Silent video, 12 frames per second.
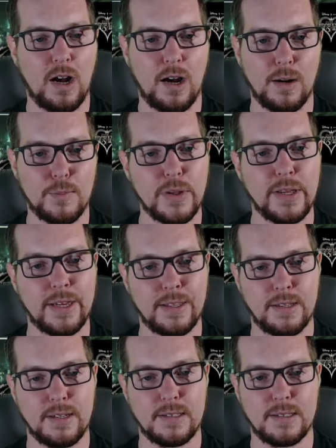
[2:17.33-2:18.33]
playing
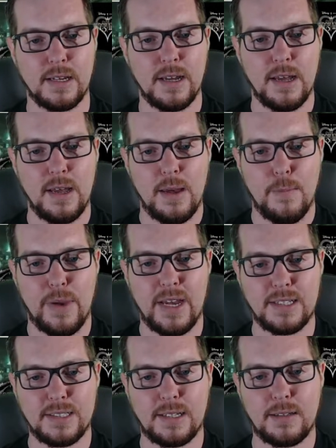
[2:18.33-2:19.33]
this.
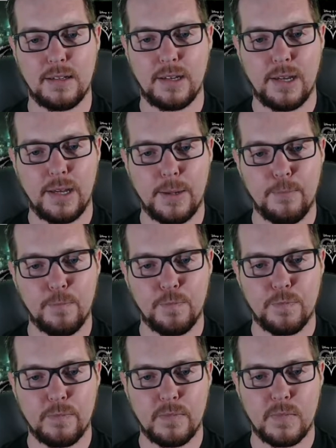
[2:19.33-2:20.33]
Basically,
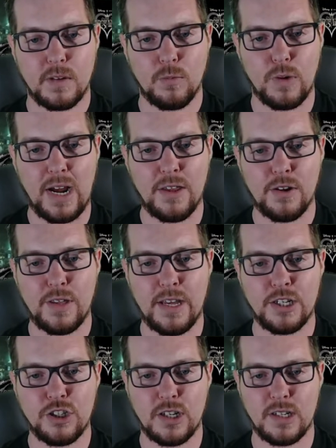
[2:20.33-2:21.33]
rather
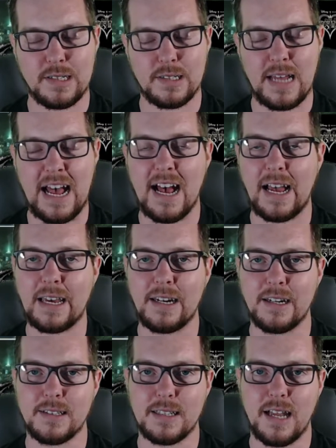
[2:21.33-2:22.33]
than just hacking
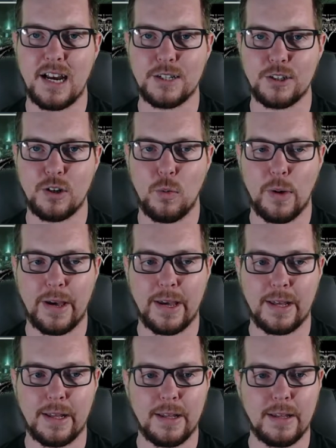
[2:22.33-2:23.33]
and slashing
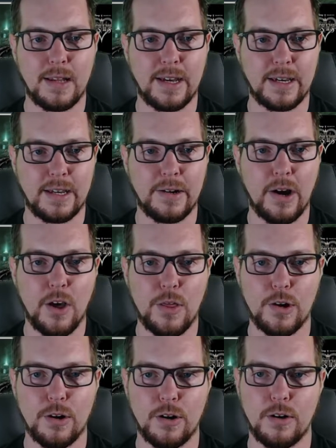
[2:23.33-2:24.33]
away like in
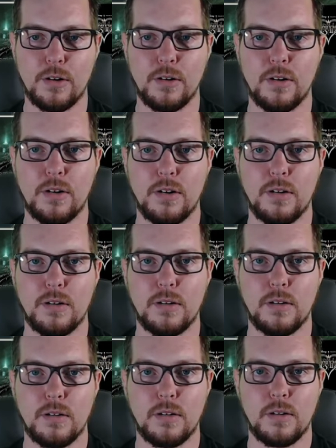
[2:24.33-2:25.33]
other
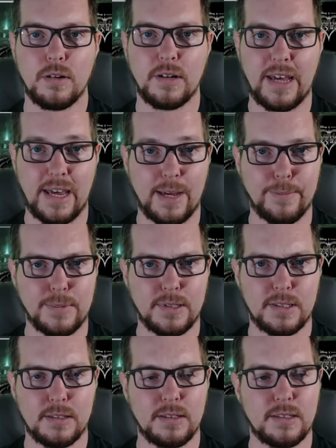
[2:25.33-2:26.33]

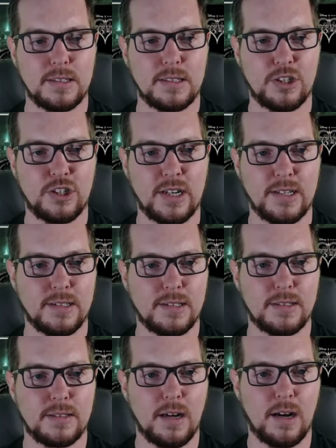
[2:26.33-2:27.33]
games such
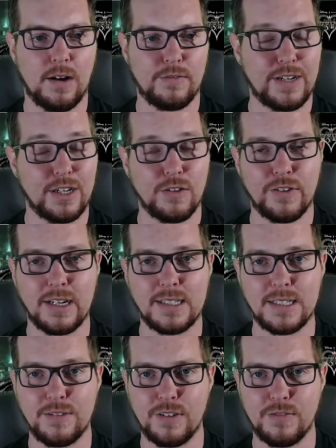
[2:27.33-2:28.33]
as Final
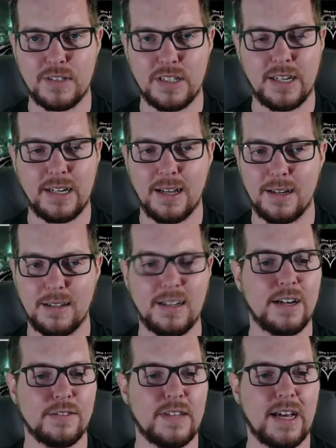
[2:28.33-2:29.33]
Fantasy 15 had a
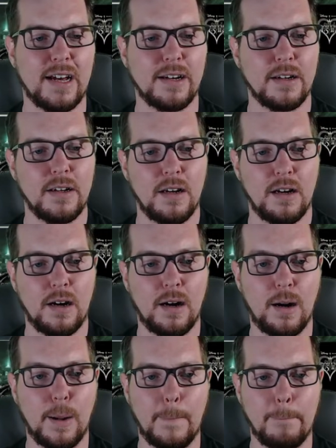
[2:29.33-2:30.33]
lot of that.
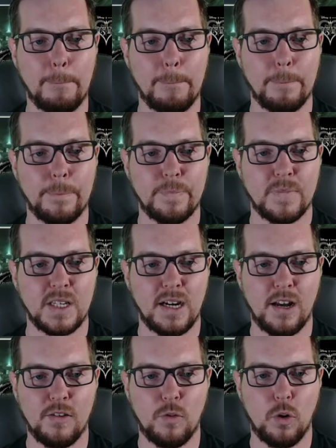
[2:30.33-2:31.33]

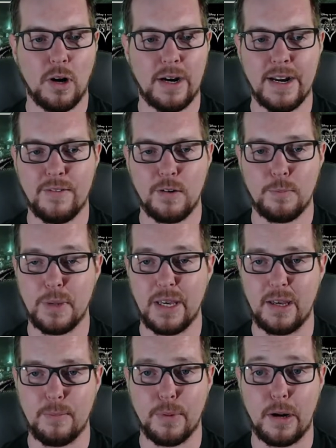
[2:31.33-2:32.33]
God of War I never
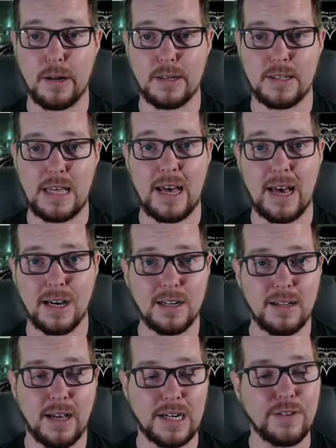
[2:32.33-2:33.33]
beat, but that had a
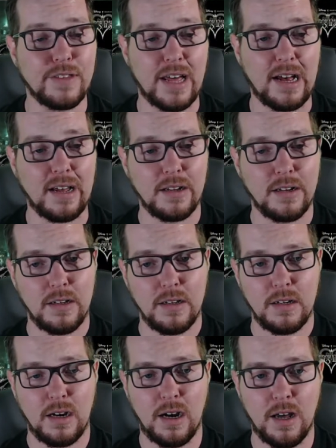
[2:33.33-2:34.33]
lot of that.
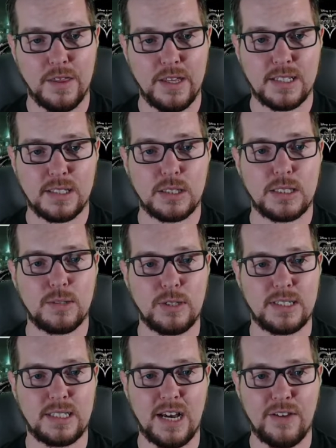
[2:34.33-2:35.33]
This
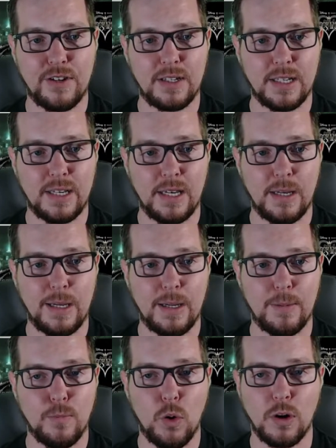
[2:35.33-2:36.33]
was definitely
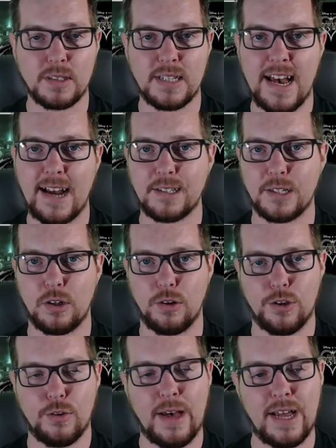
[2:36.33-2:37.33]
more
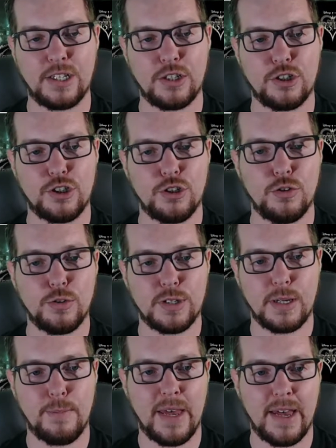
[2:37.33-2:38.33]
tactical. You had to choose
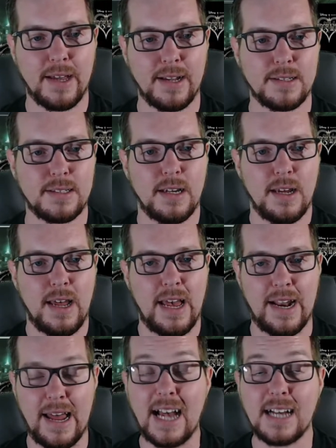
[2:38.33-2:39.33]
commands
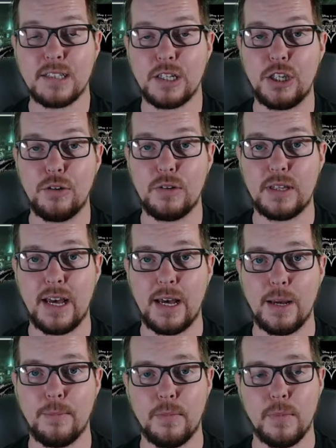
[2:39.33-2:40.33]
and execute them,